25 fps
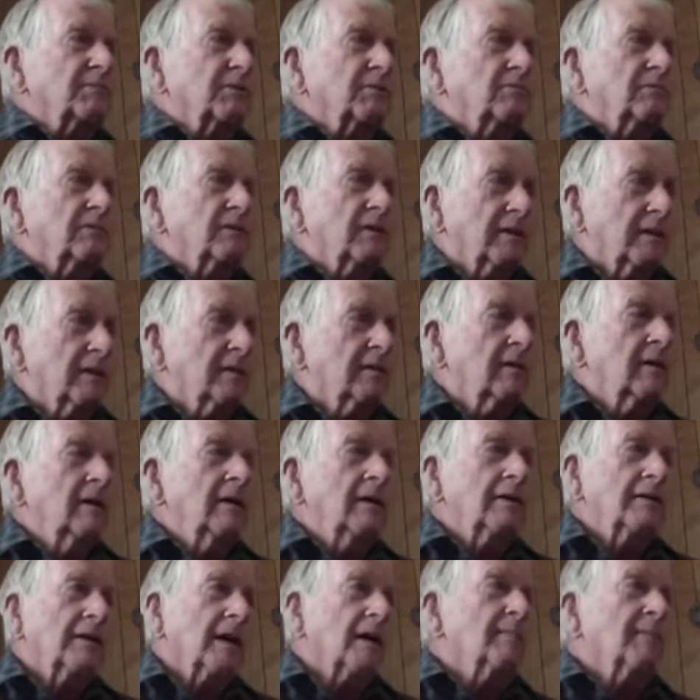But
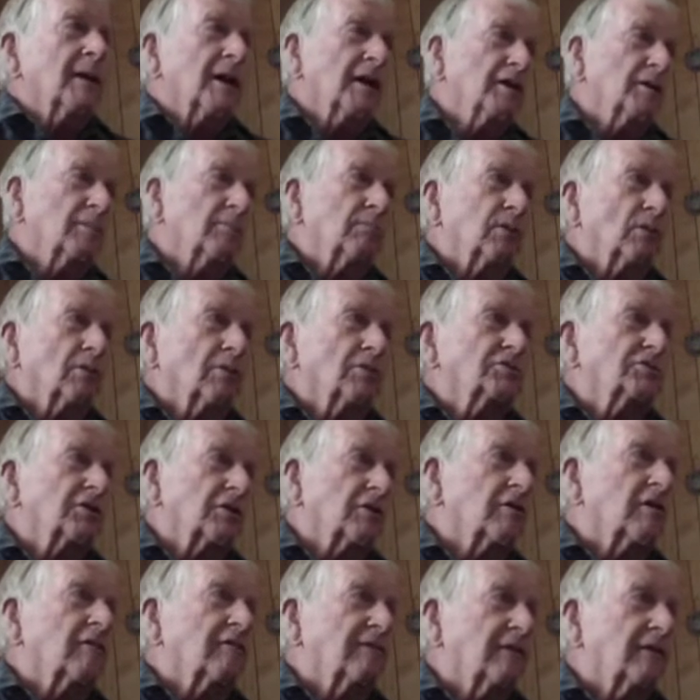they made the bullets
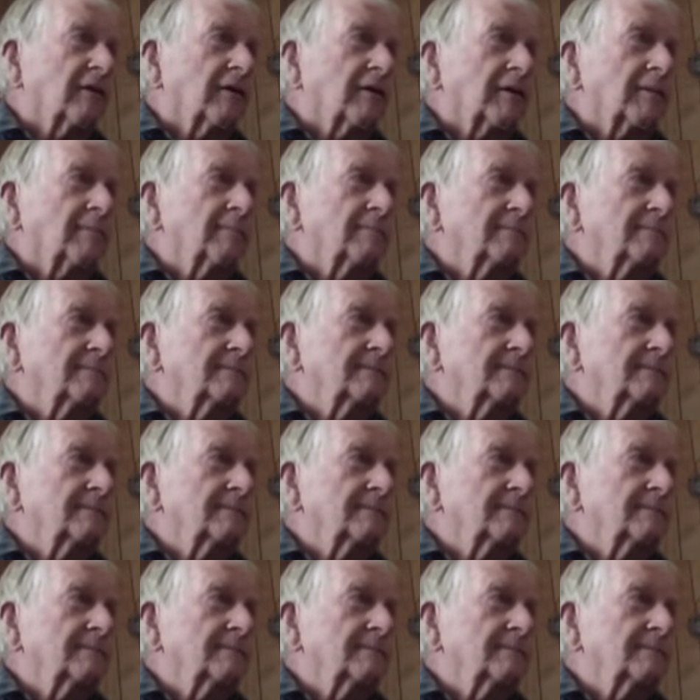and I fired them.